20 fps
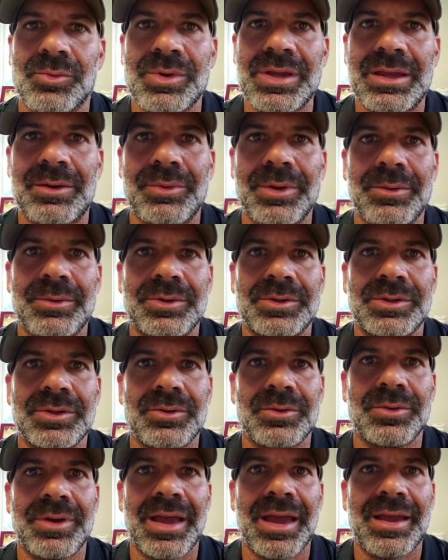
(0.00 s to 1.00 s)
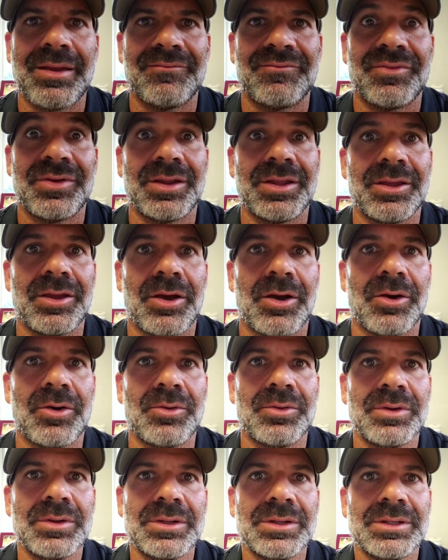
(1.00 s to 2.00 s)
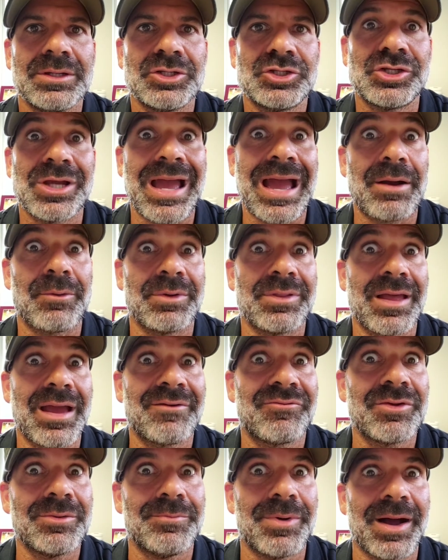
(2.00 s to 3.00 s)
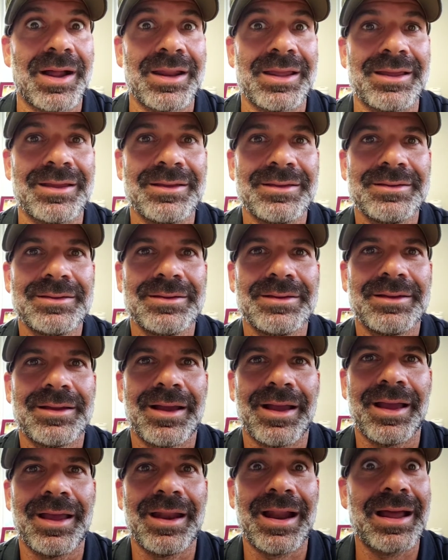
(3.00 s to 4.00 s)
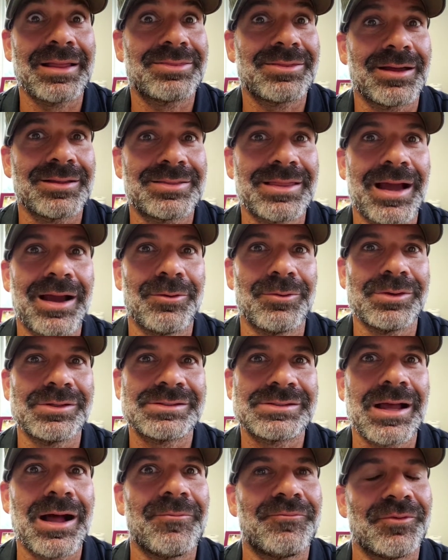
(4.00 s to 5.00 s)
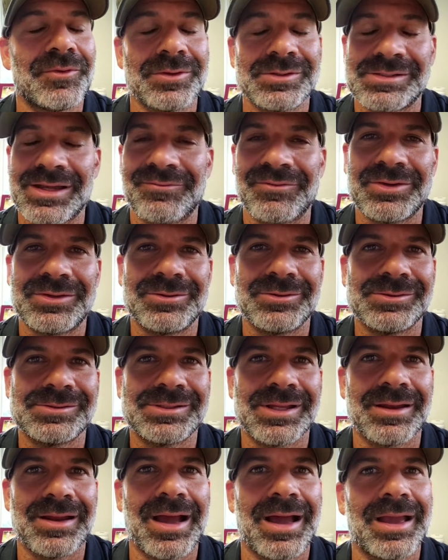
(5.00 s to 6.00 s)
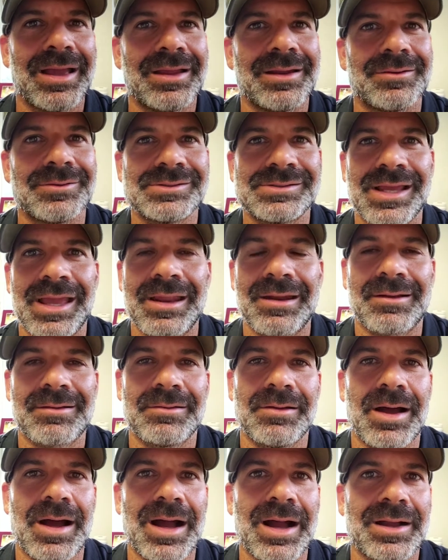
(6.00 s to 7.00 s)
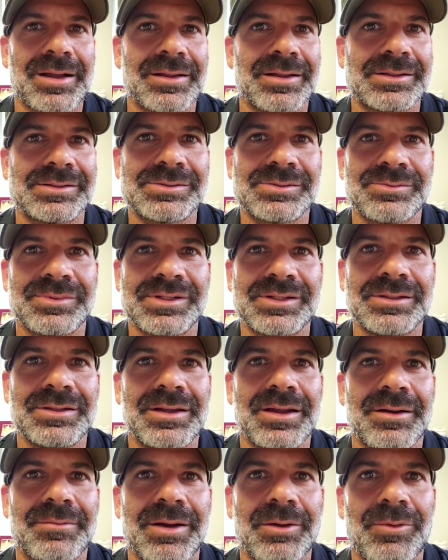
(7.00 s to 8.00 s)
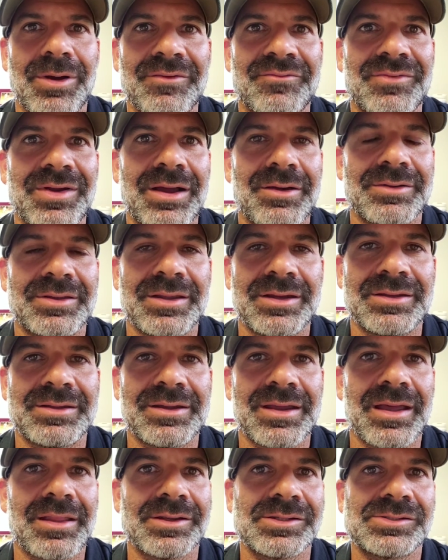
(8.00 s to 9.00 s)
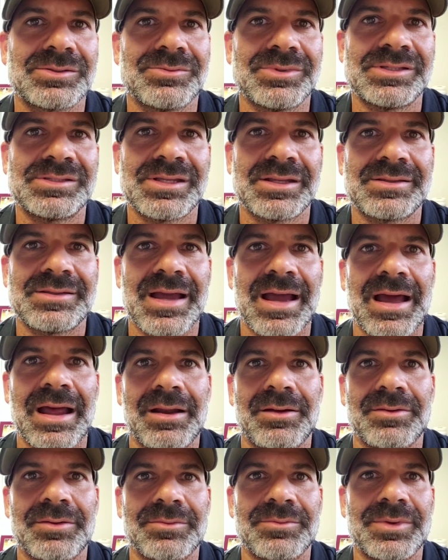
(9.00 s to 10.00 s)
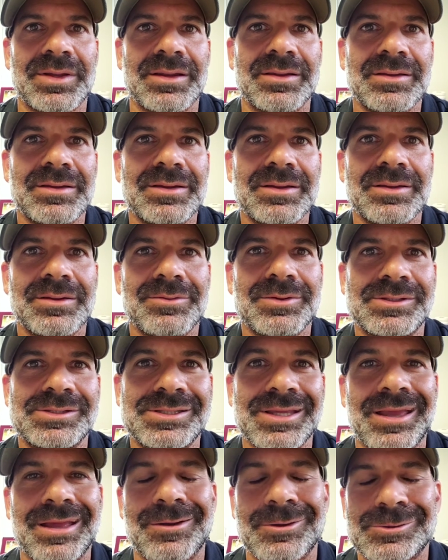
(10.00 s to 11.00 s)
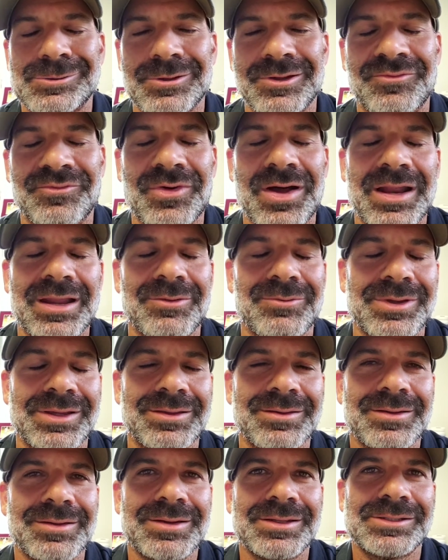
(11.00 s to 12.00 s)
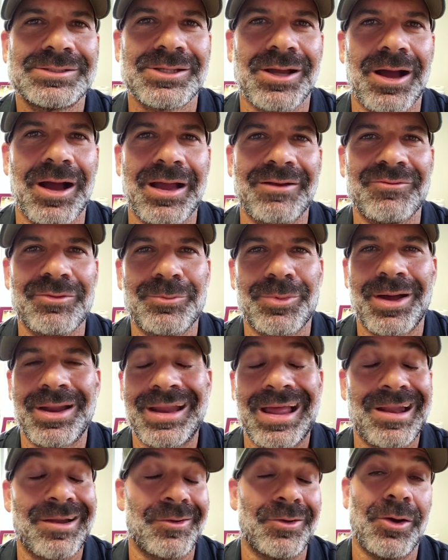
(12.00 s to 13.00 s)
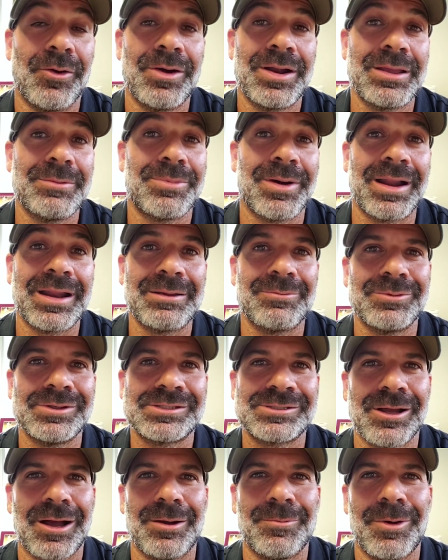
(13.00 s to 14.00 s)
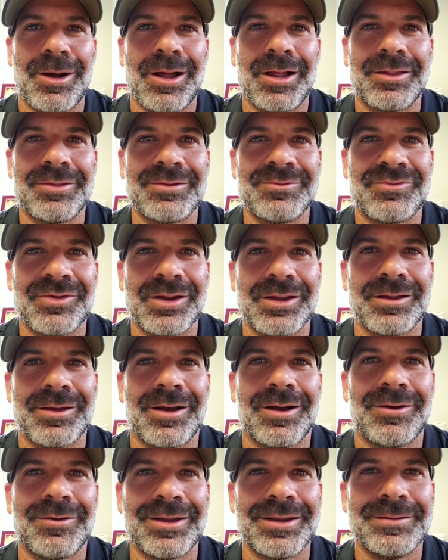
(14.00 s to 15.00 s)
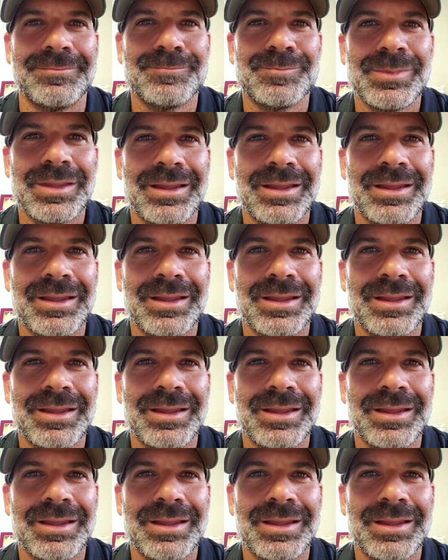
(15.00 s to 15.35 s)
week we would do a video chat with everybody. And I thought that was helpful. It's every Tuesday night. It was 8:00. My wife and I did it together. So we'd sit down and we'd see, and it was really funny. We saw everybody. I don't know anybody. We saw them all on the video, and